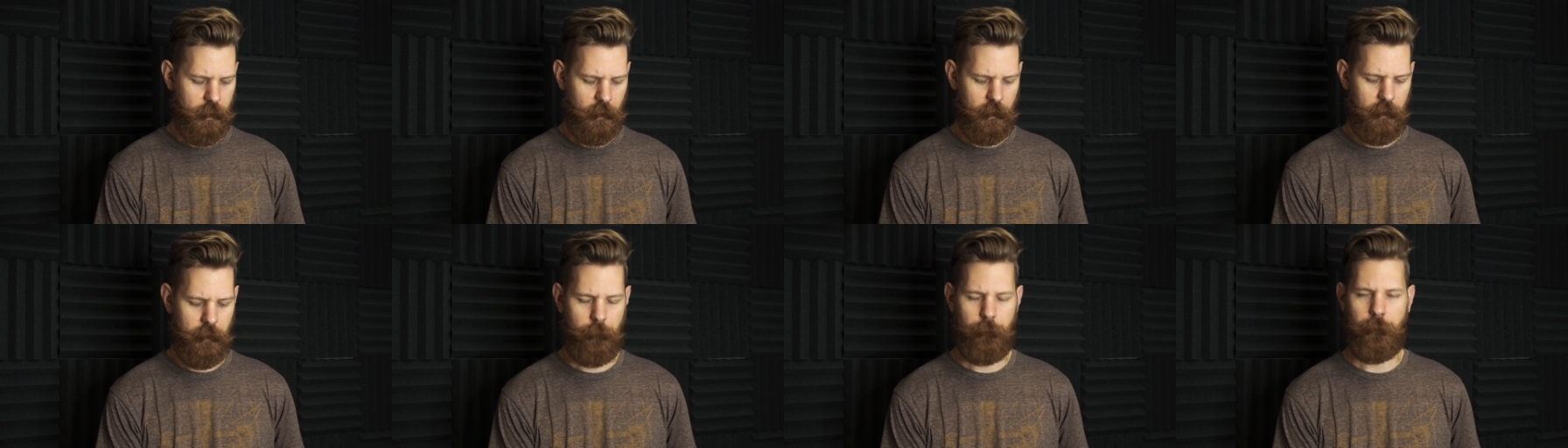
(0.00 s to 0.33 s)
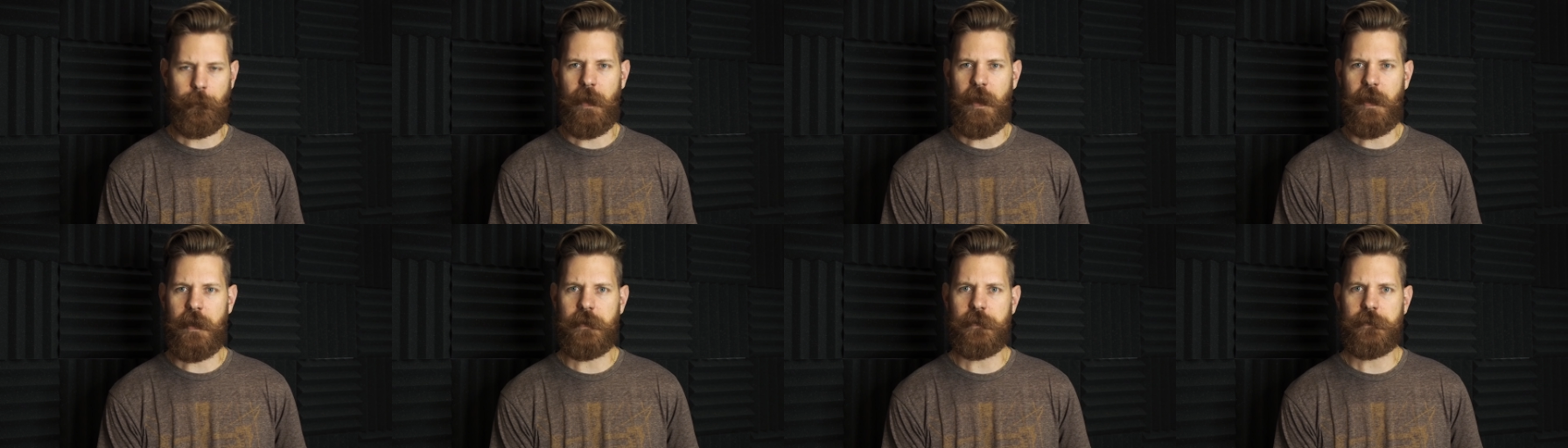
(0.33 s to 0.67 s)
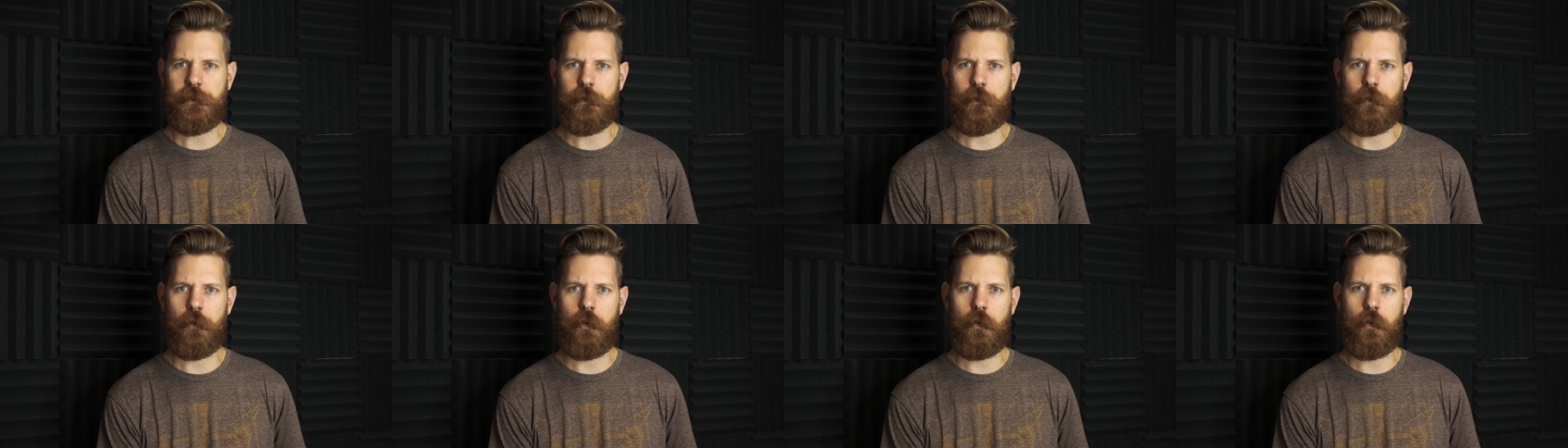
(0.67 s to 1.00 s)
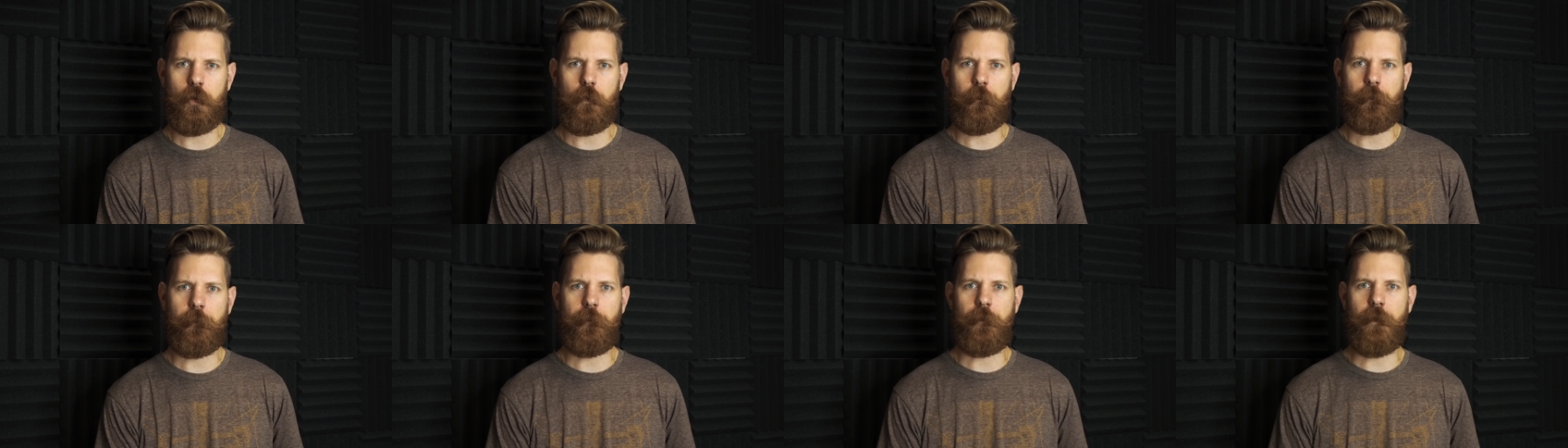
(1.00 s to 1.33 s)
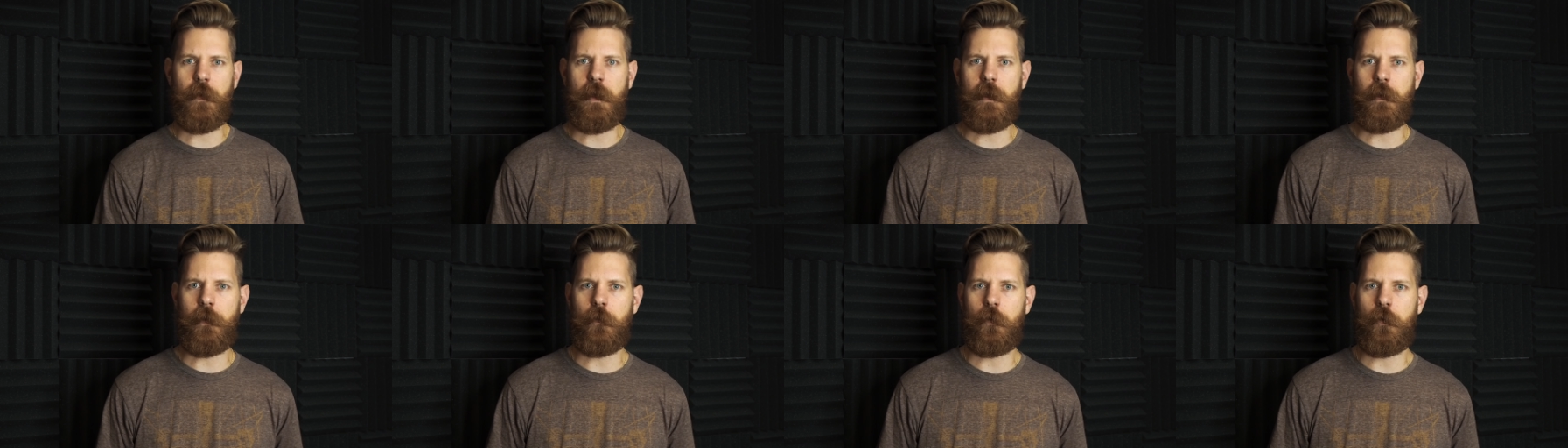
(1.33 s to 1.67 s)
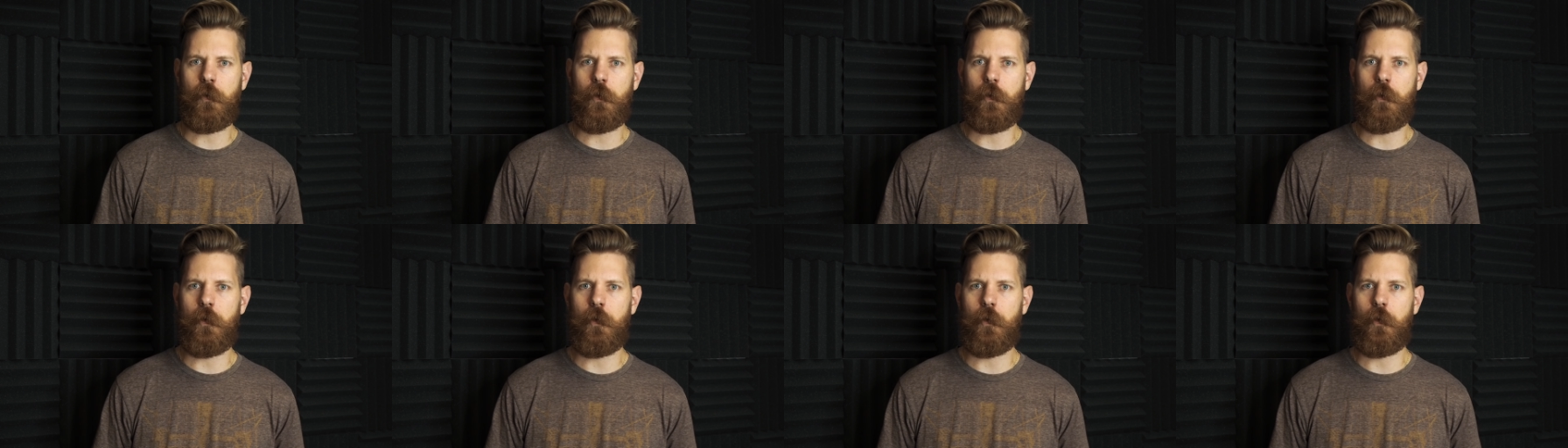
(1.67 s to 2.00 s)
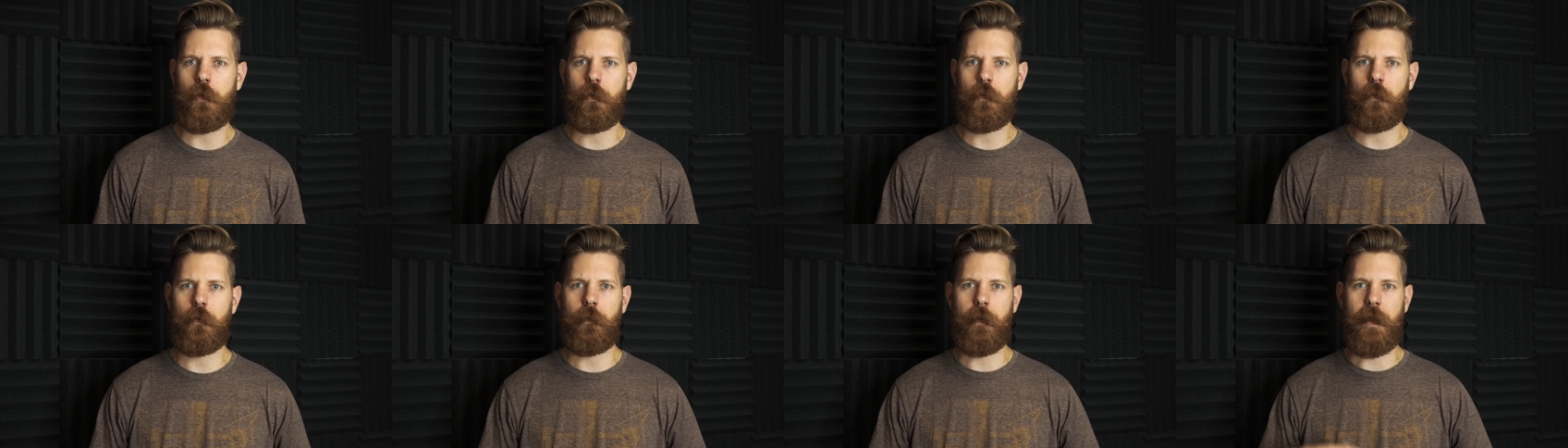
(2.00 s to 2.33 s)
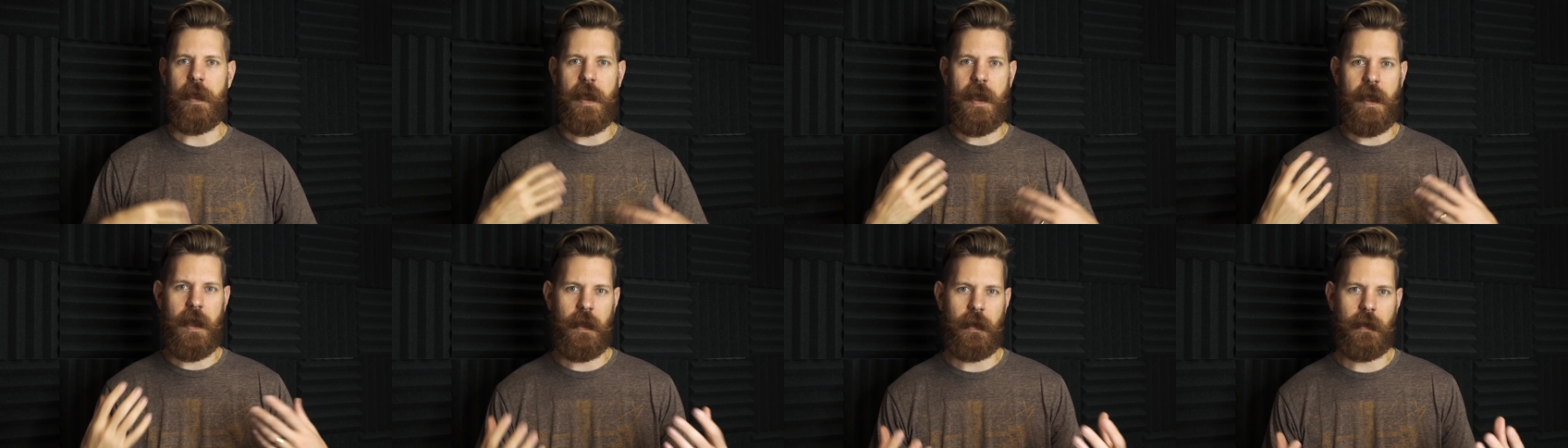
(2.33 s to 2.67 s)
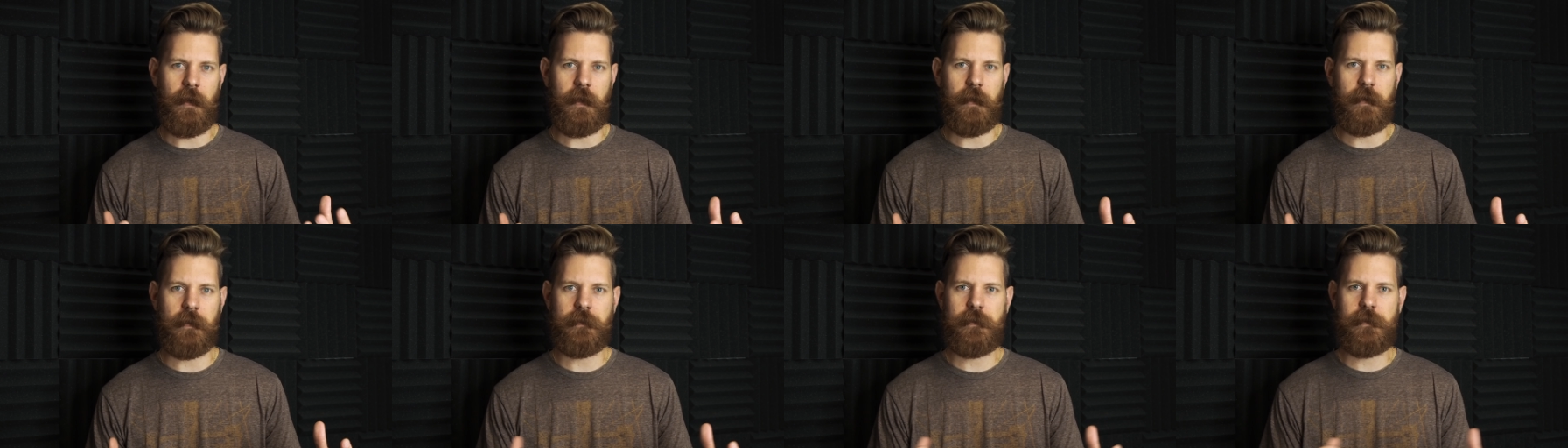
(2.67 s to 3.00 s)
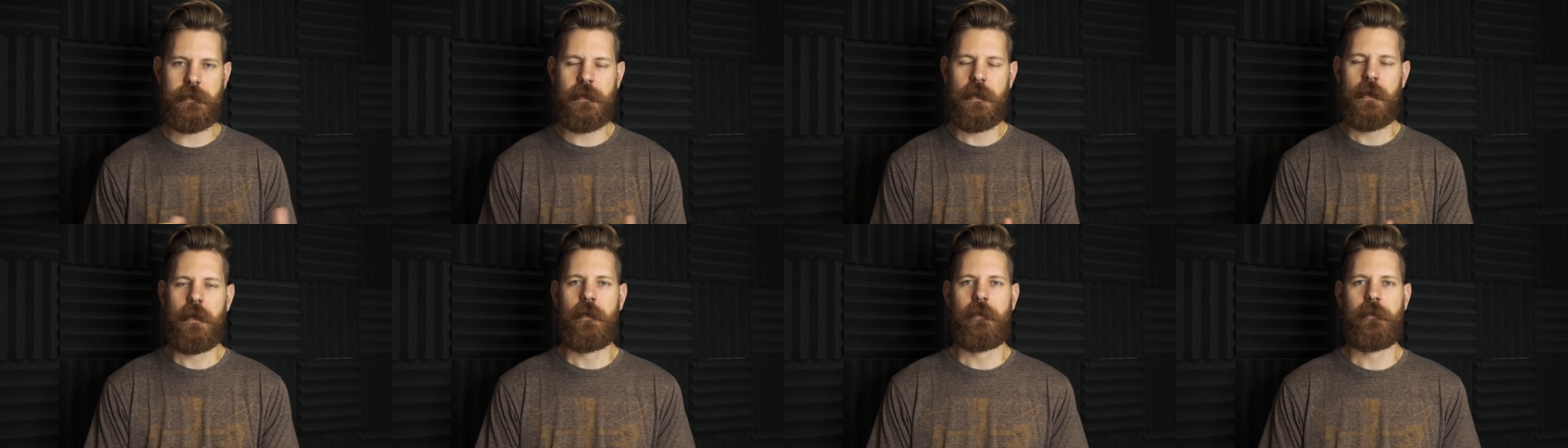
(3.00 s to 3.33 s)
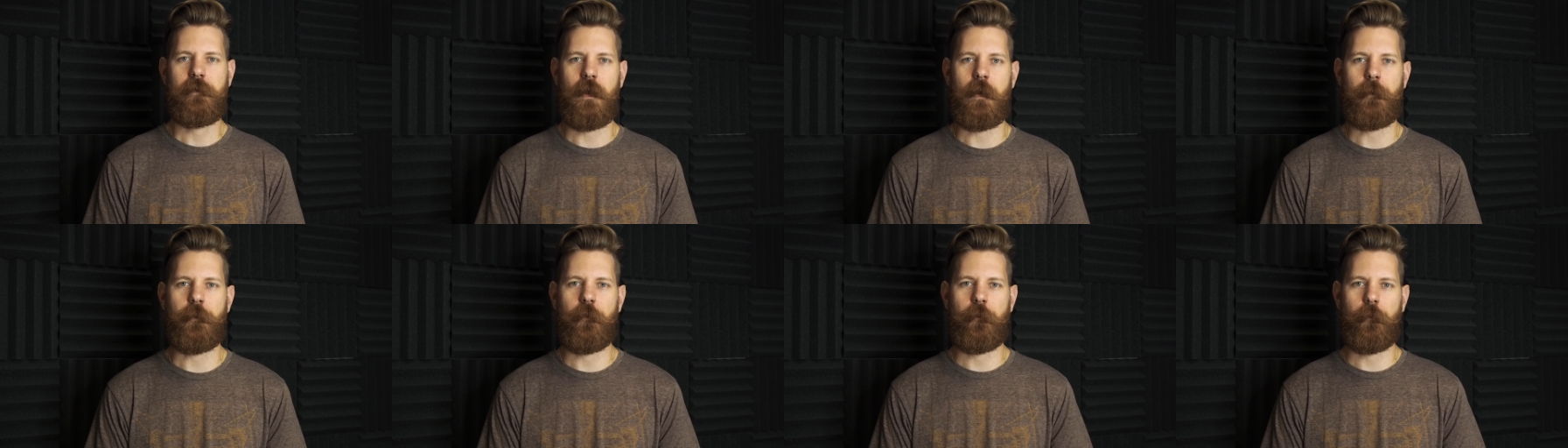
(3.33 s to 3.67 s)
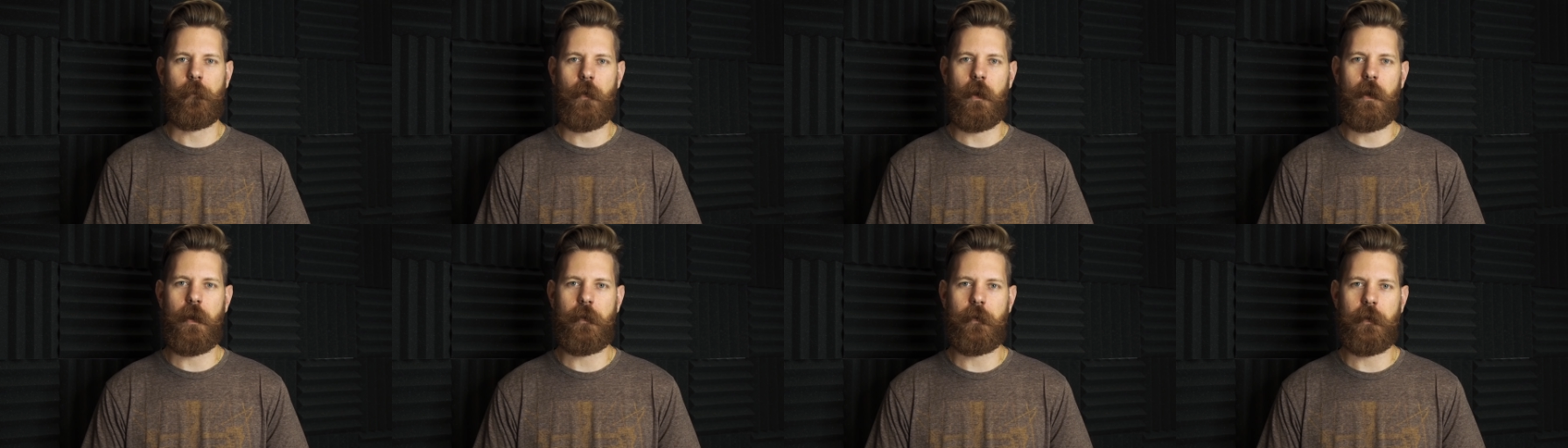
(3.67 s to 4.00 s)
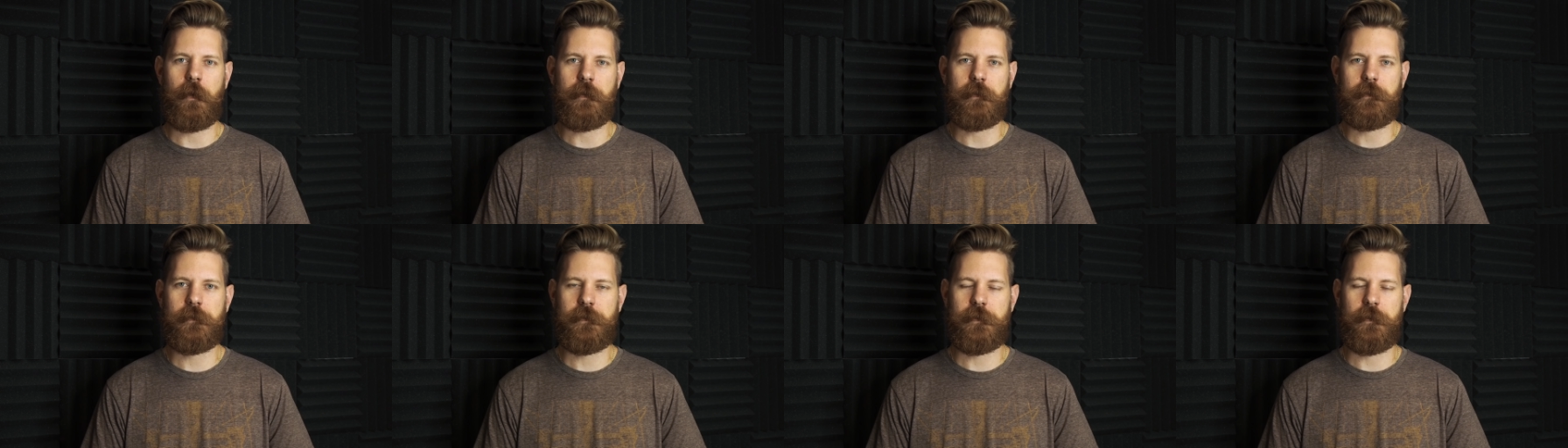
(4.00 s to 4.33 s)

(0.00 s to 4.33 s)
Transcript: a basil, fennel, anise type of fragrance.